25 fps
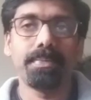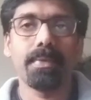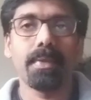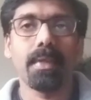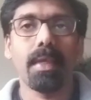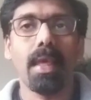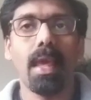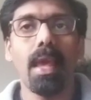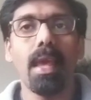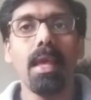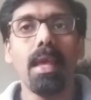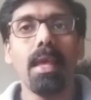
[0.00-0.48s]

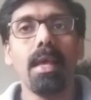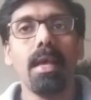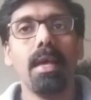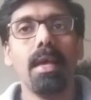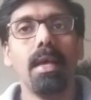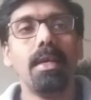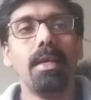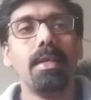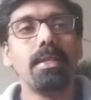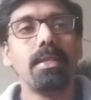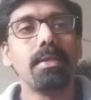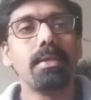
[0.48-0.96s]
Okay,
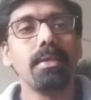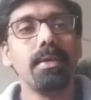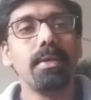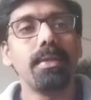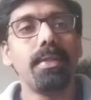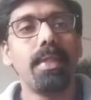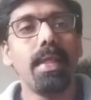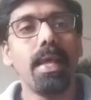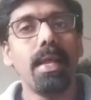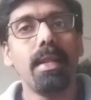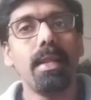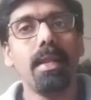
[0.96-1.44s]
so
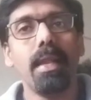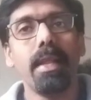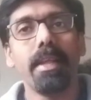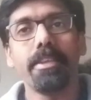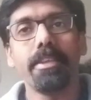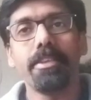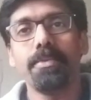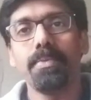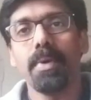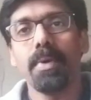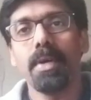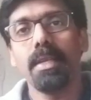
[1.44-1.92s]
then
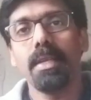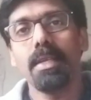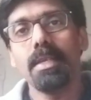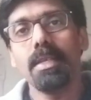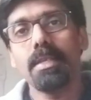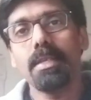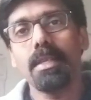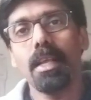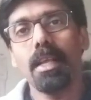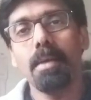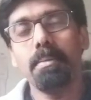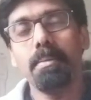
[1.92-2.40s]
next one
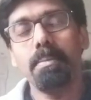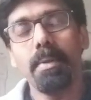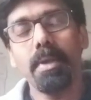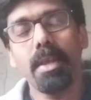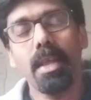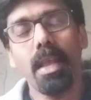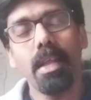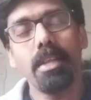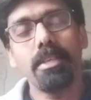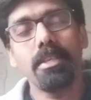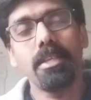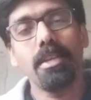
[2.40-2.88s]
is
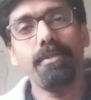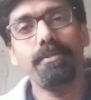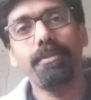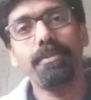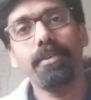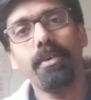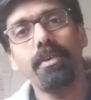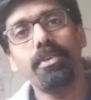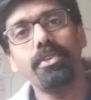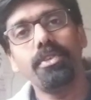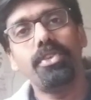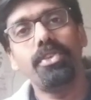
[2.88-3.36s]
application
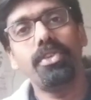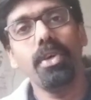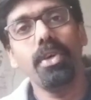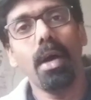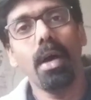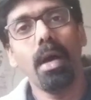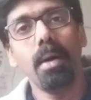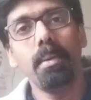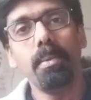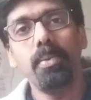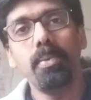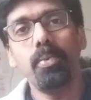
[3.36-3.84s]
for
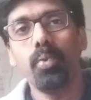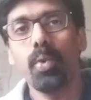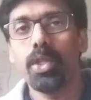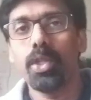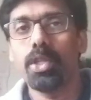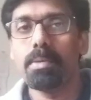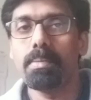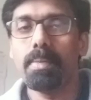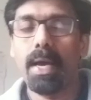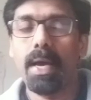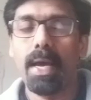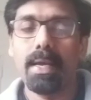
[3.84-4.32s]
job
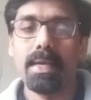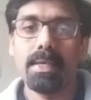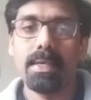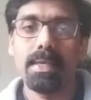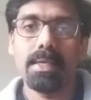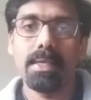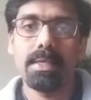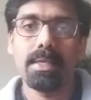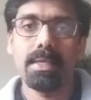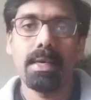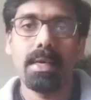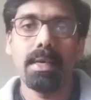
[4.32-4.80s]
with
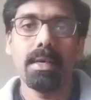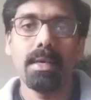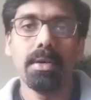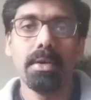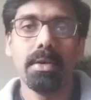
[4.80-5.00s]
biodata,